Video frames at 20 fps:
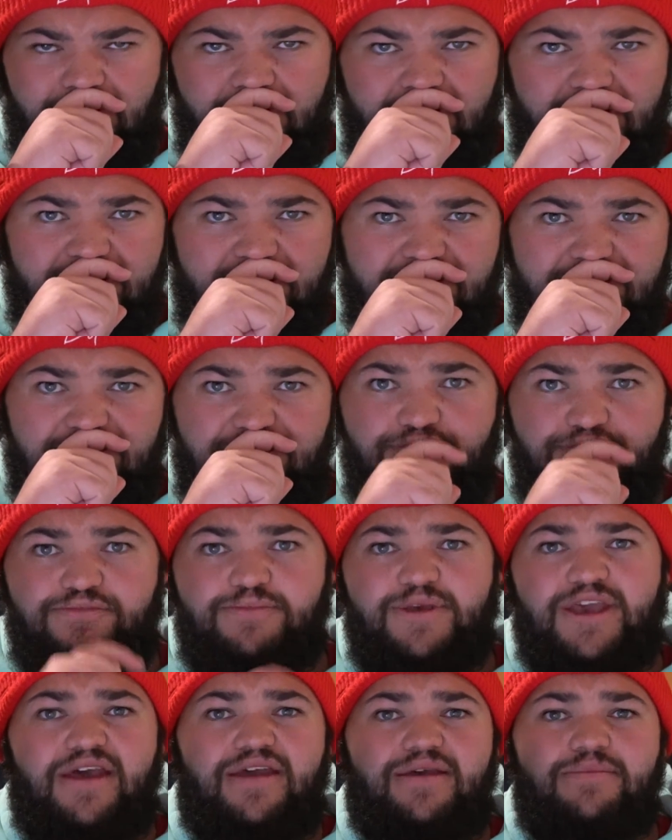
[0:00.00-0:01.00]
Excuse
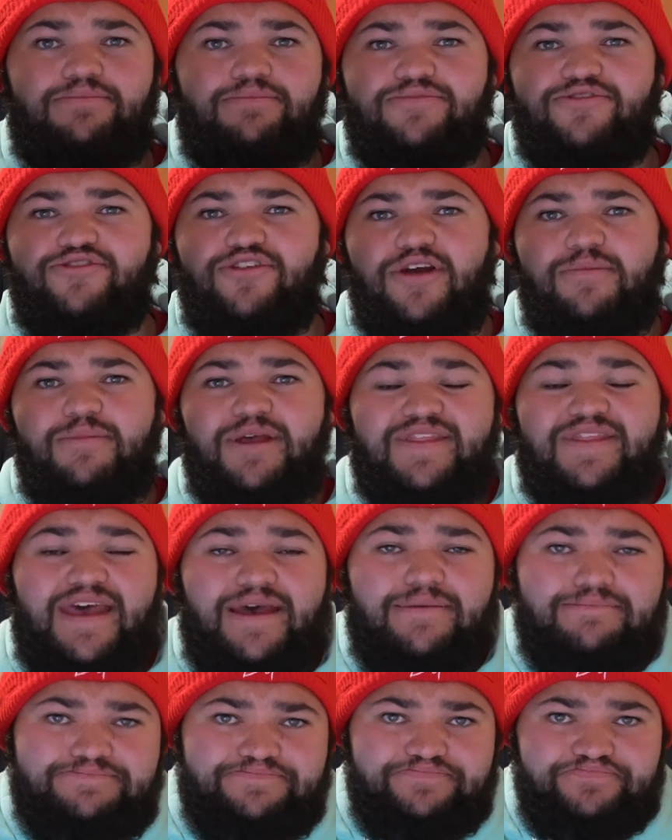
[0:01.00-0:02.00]
me, I am sorry about
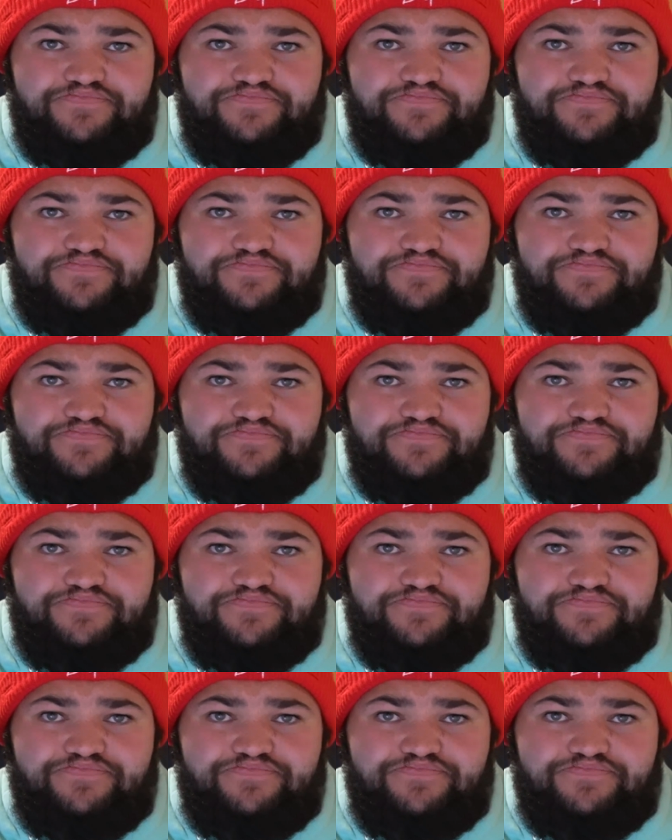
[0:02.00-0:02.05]
that.